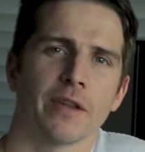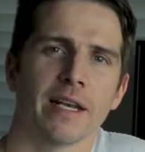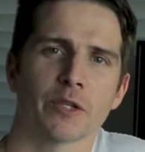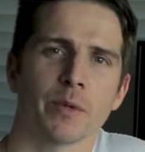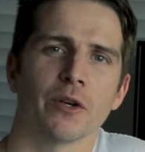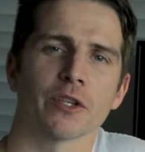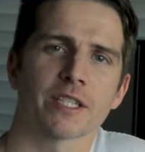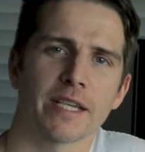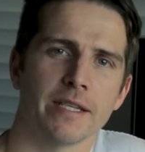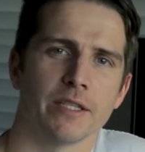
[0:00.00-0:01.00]
the list, we've got
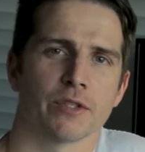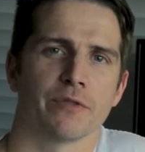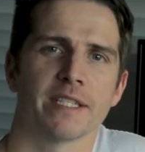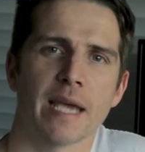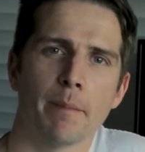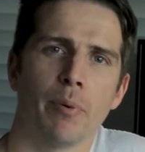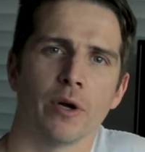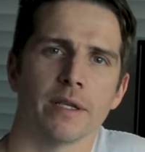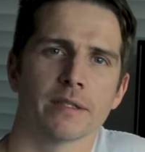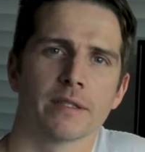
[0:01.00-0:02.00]
skins for 10
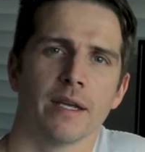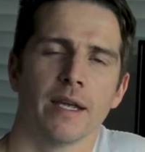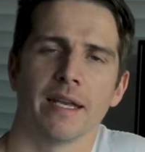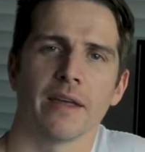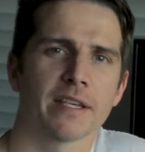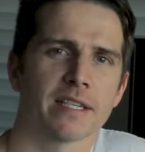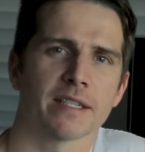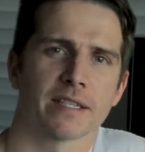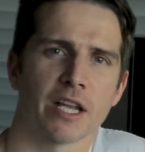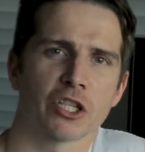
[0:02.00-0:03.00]
points. Now this is
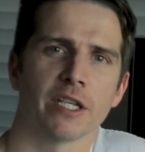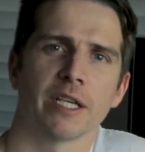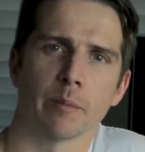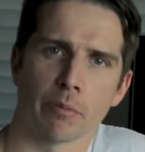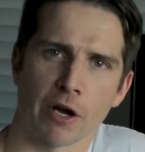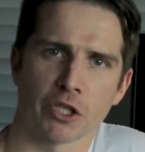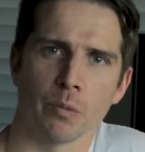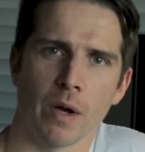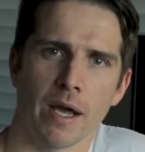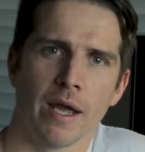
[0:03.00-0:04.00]
essentially
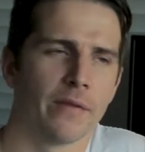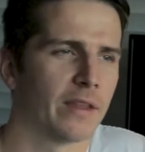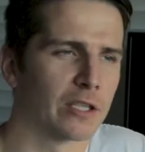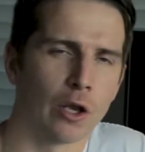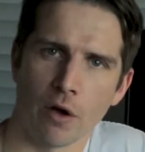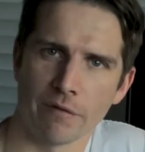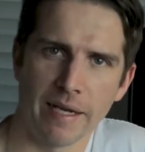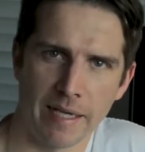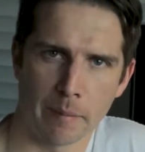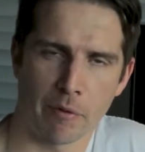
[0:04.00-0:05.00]
compression wear. There's a lot of
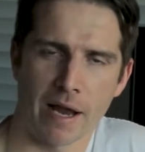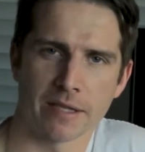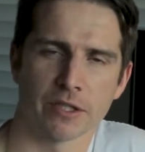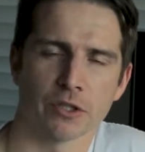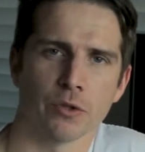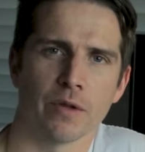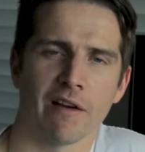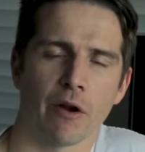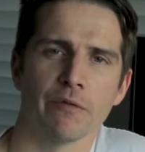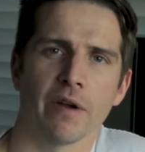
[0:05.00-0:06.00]
leading brands that do
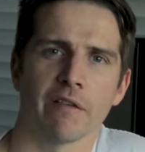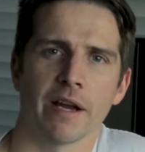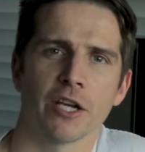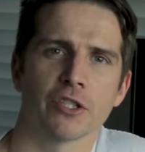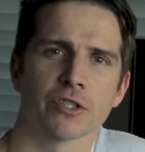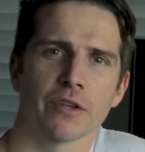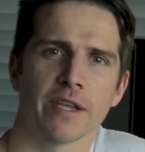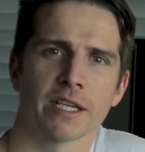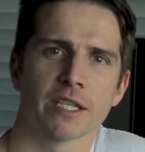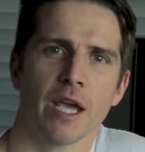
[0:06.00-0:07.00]
their own variations of
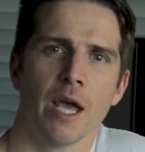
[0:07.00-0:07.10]
this,